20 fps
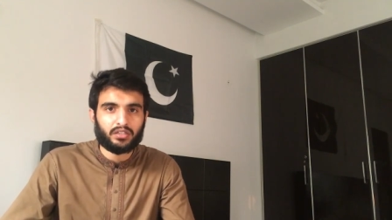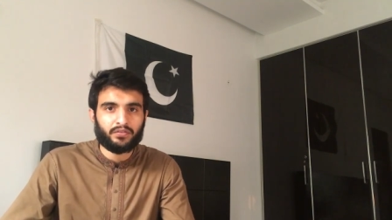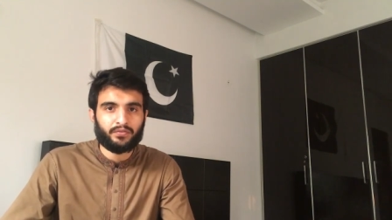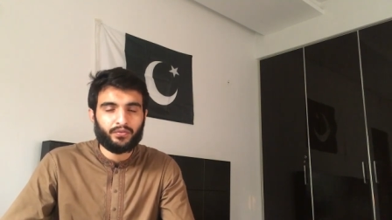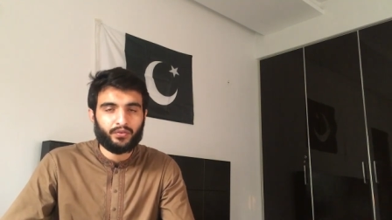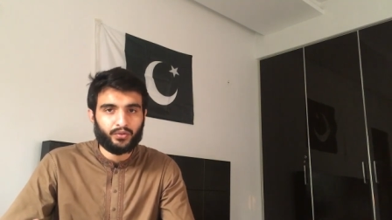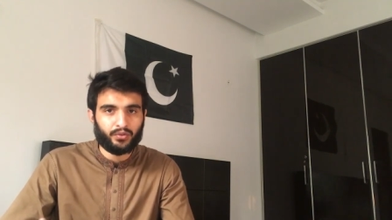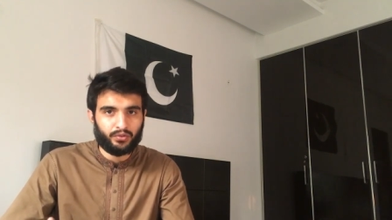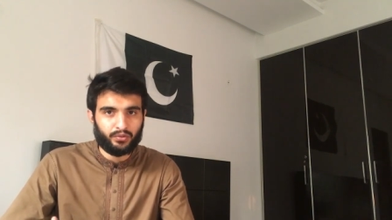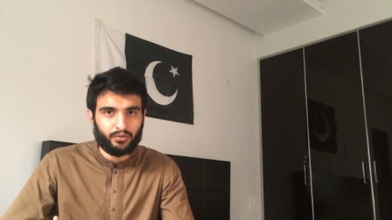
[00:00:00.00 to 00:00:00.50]

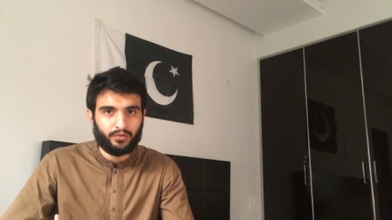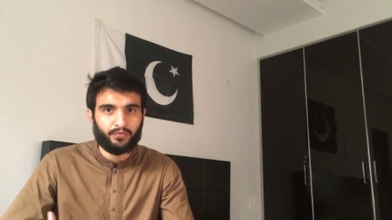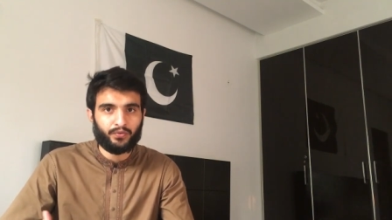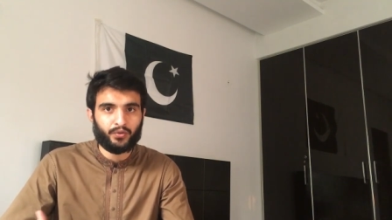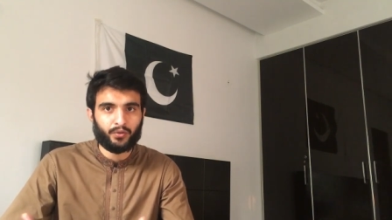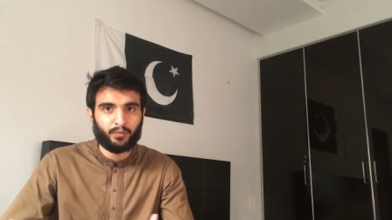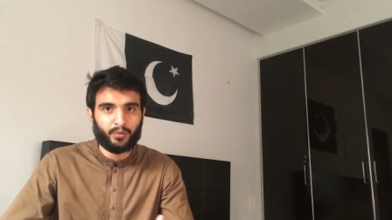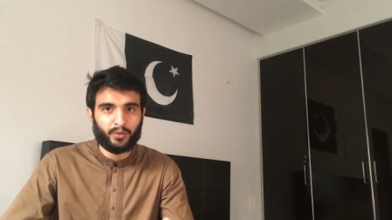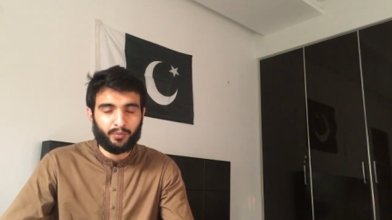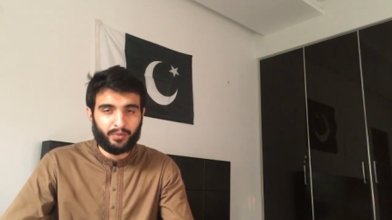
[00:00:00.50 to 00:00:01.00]
If
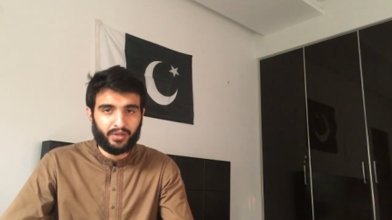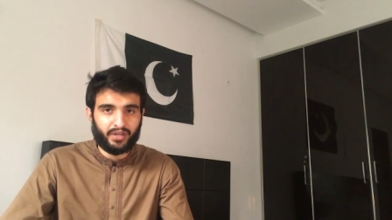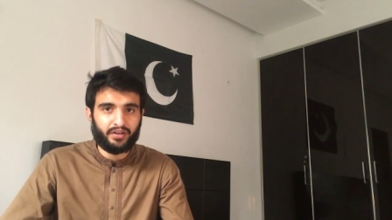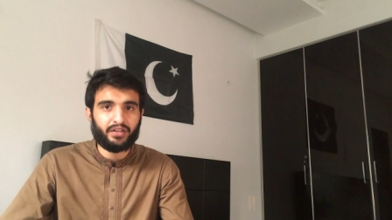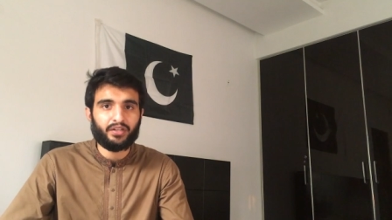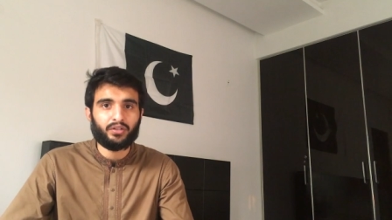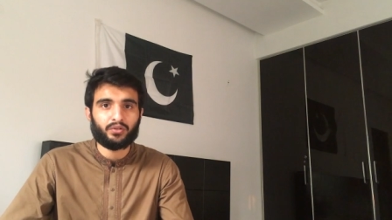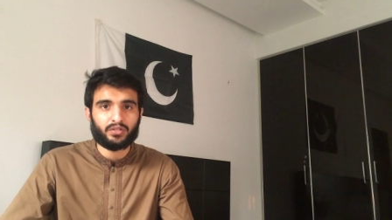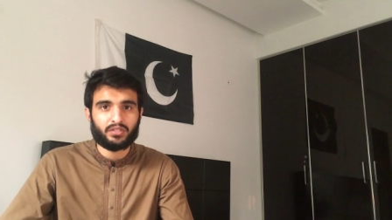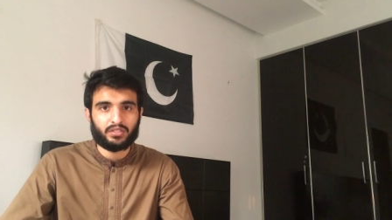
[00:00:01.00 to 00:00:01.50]
you're
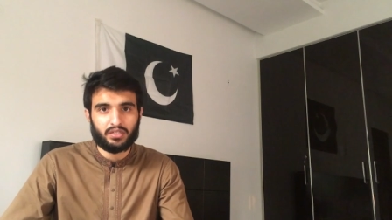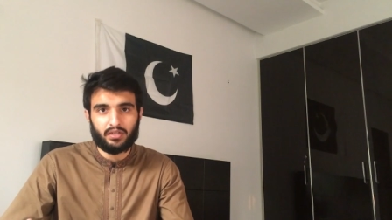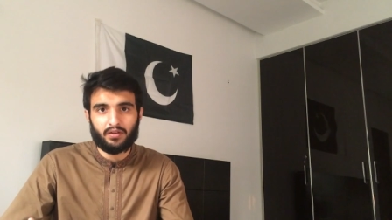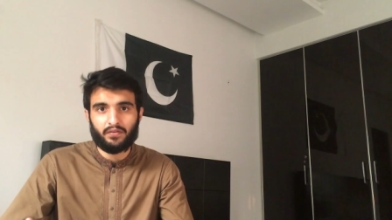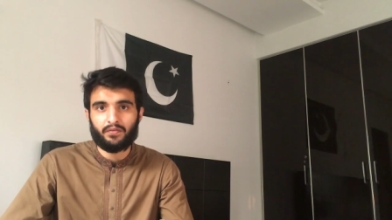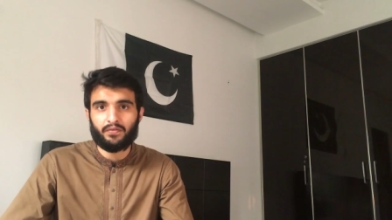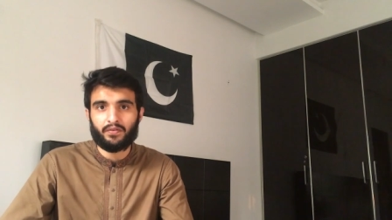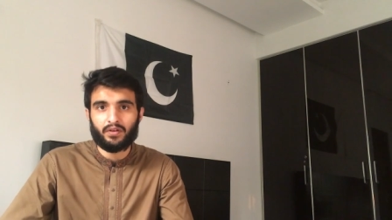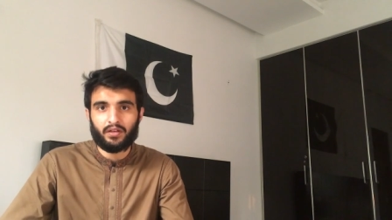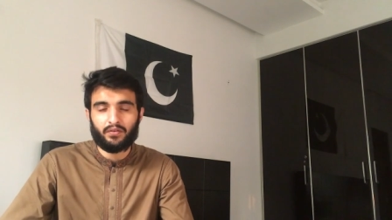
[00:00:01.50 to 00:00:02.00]
preparing
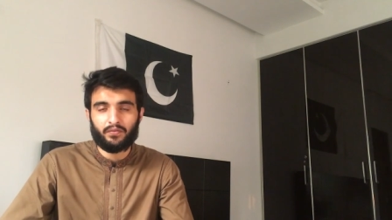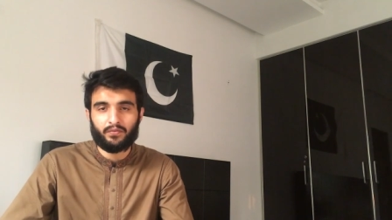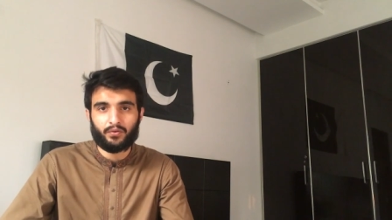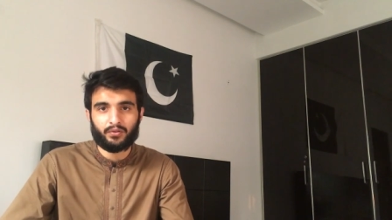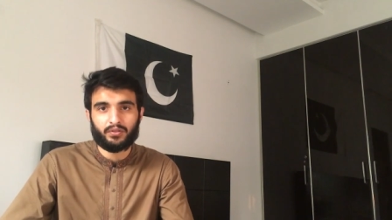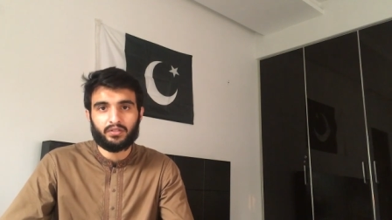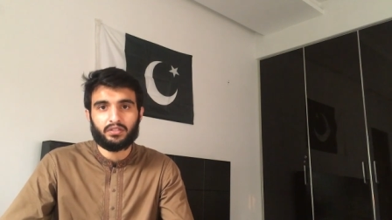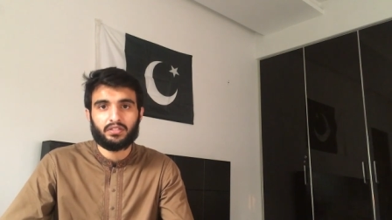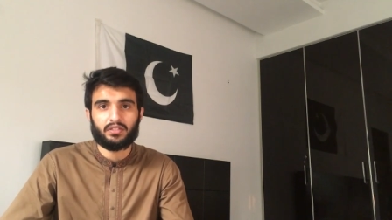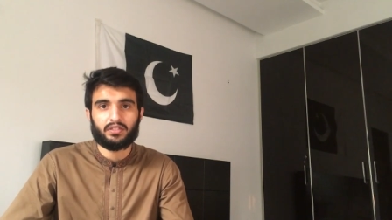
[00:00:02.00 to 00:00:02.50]
yourself well
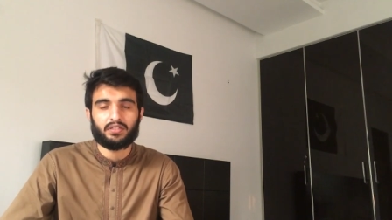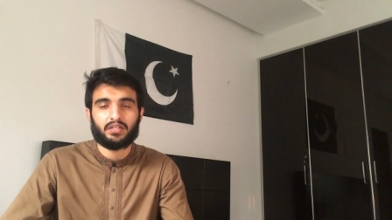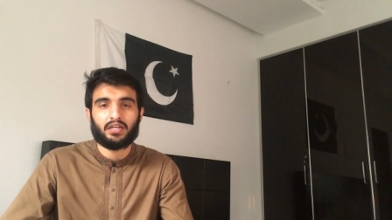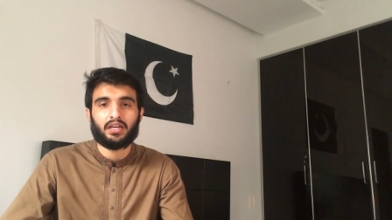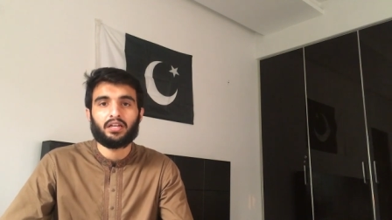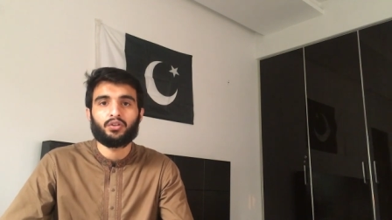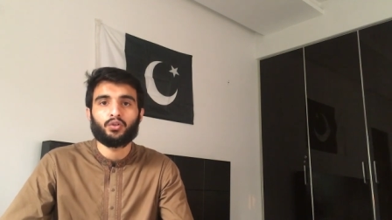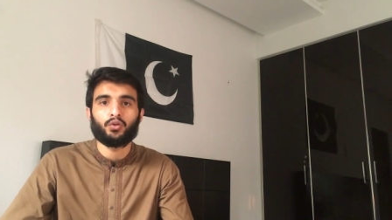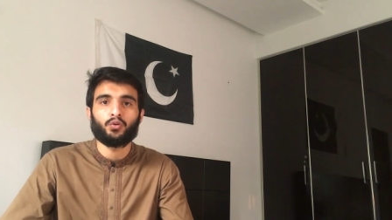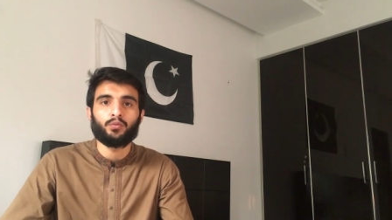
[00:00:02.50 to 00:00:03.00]
for the test
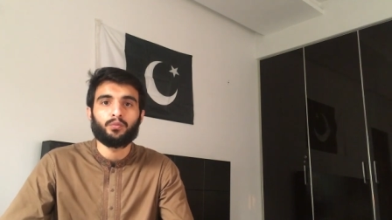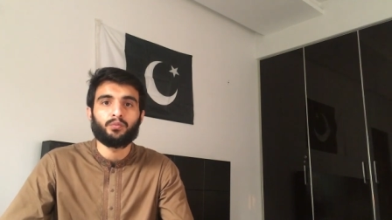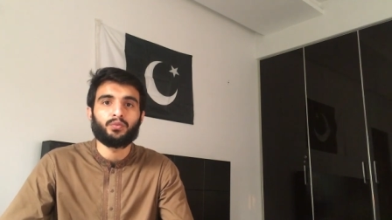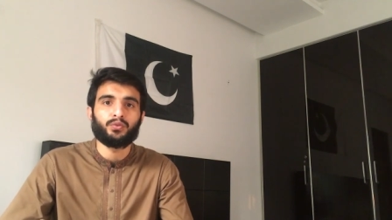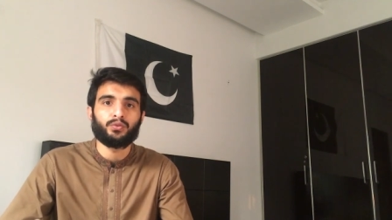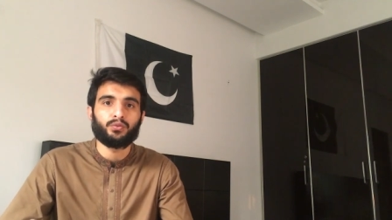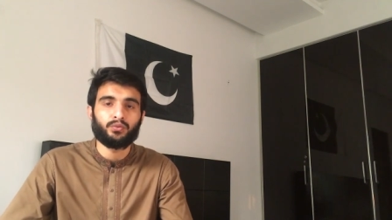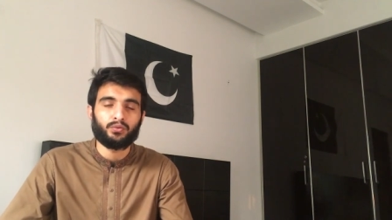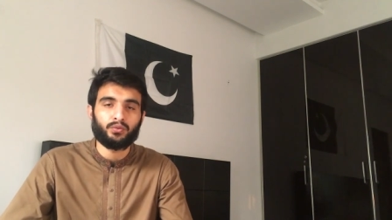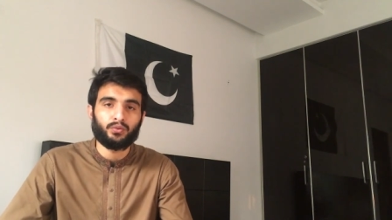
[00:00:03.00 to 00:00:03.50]
at home
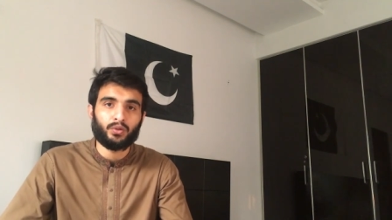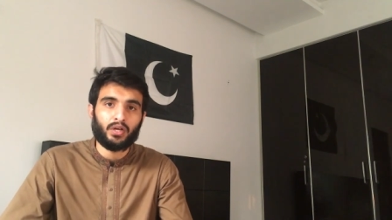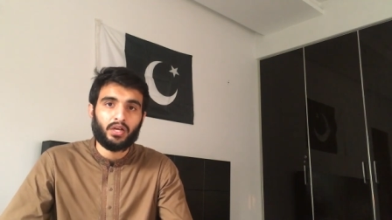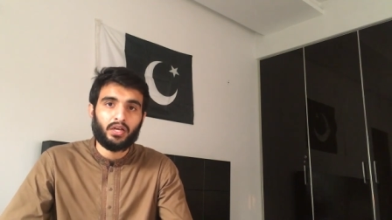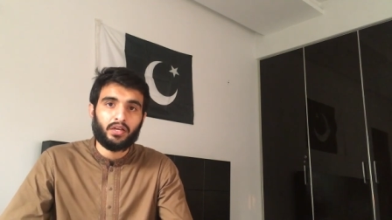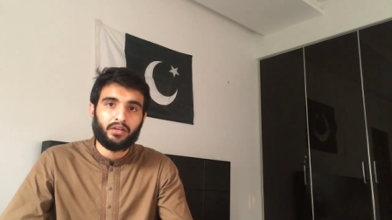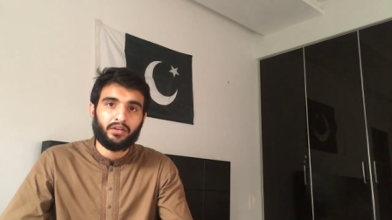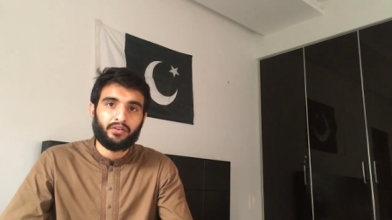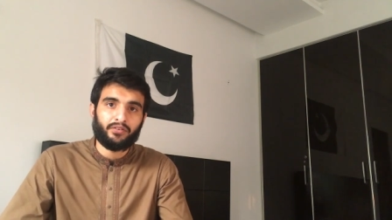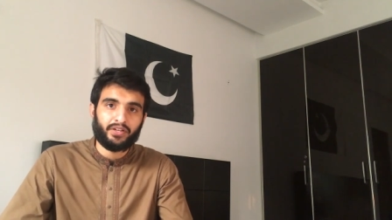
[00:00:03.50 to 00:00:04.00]
through
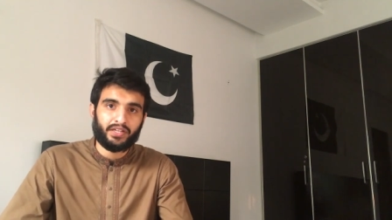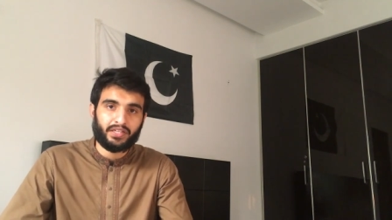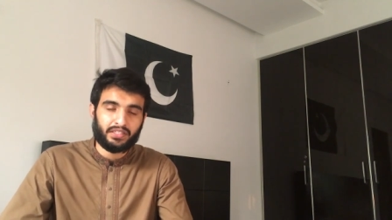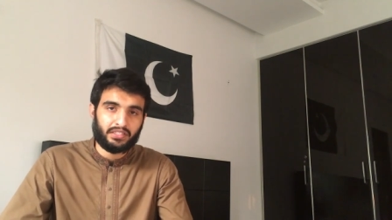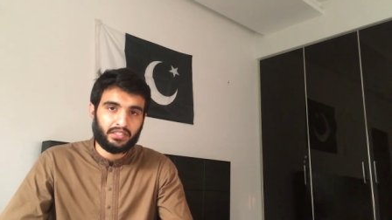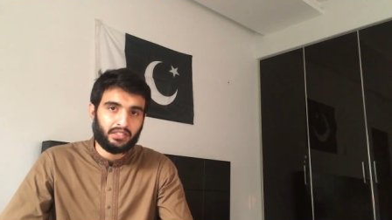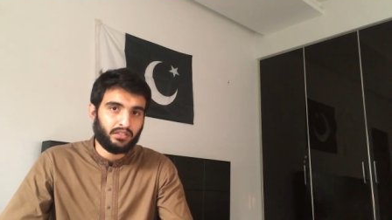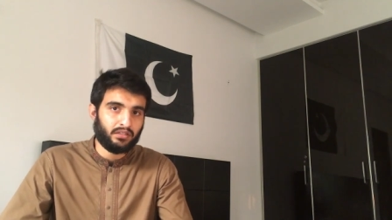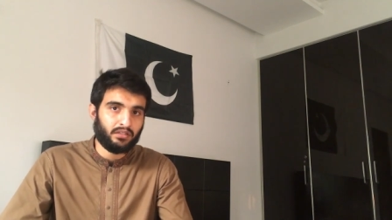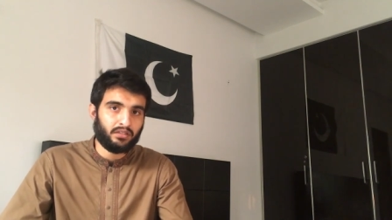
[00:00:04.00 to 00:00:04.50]

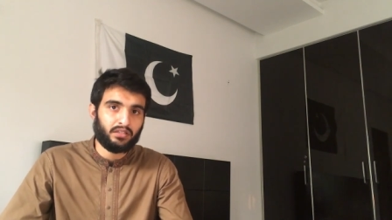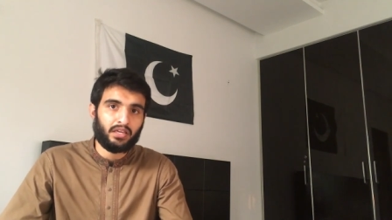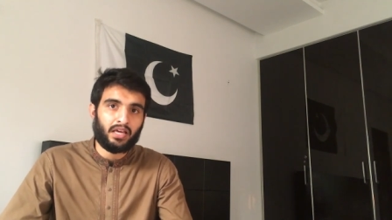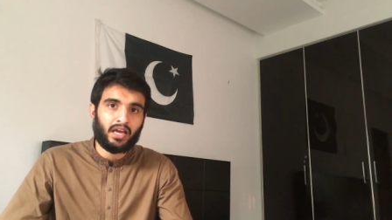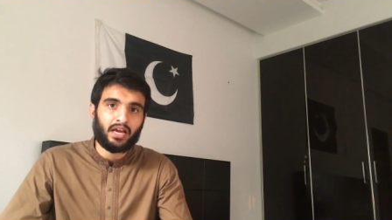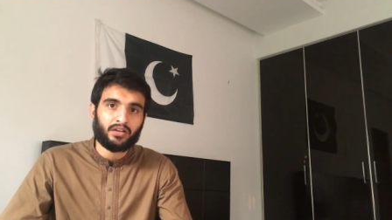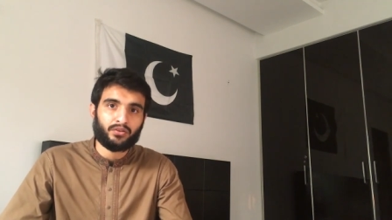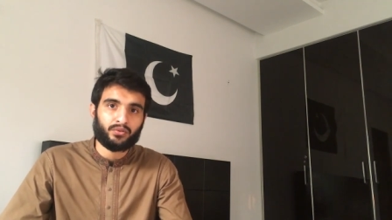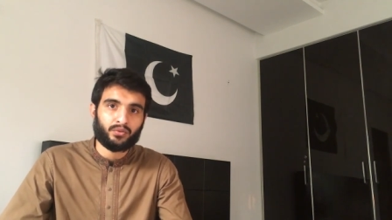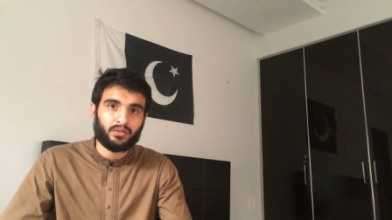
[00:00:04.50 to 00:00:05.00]
creating the
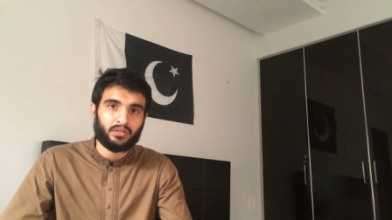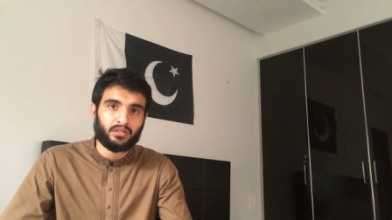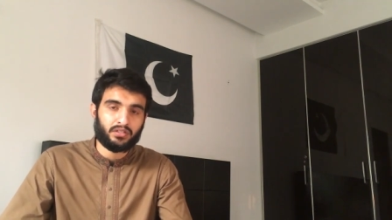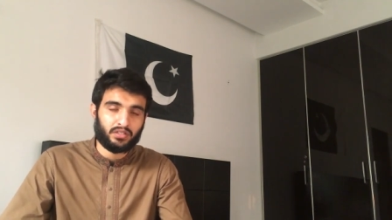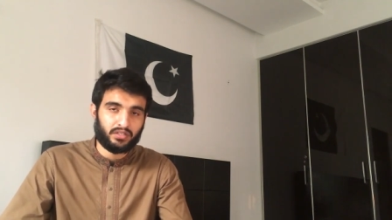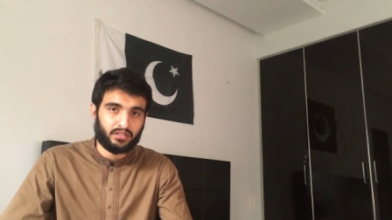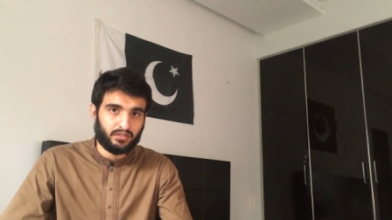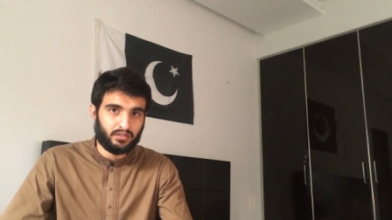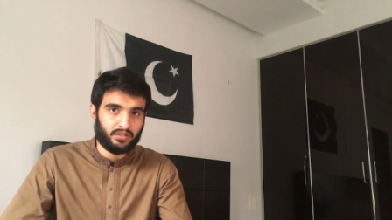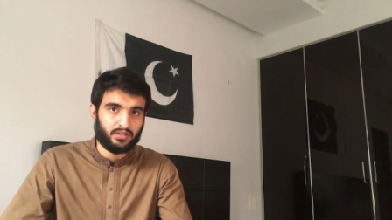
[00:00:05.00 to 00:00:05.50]
actual
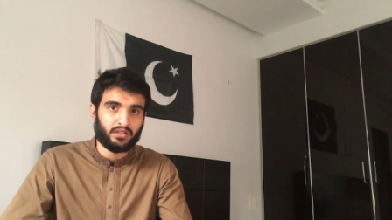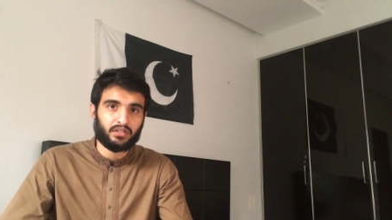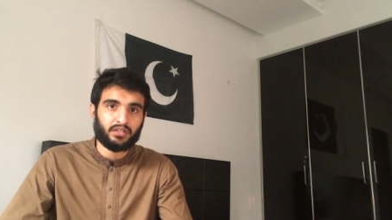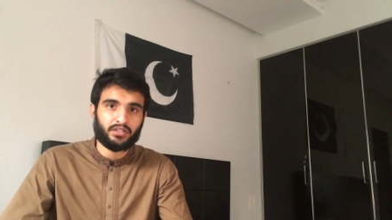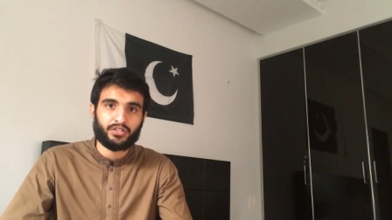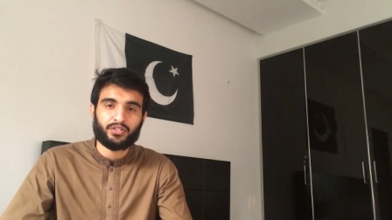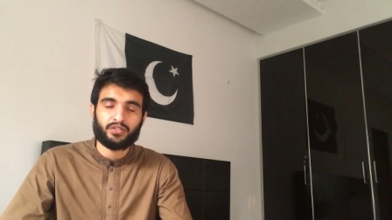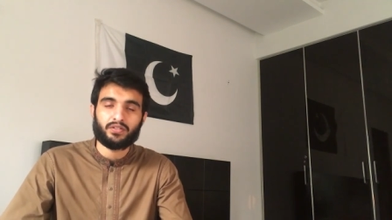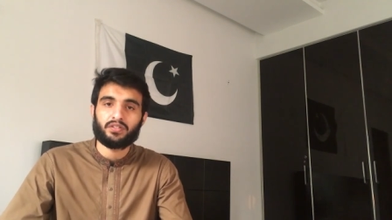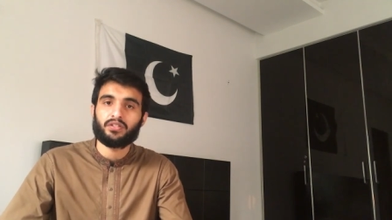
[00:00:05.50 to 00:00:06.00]
test
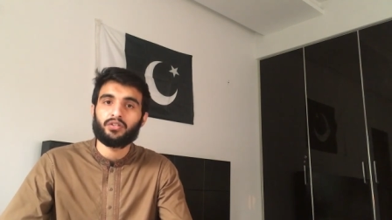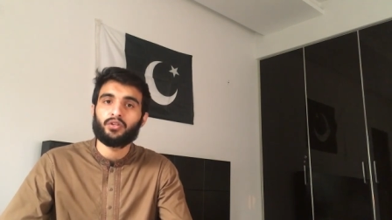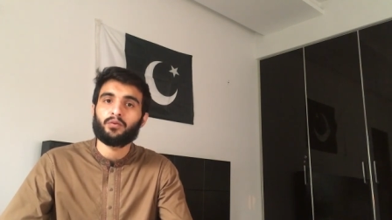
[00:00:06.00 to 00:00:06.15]
conditions in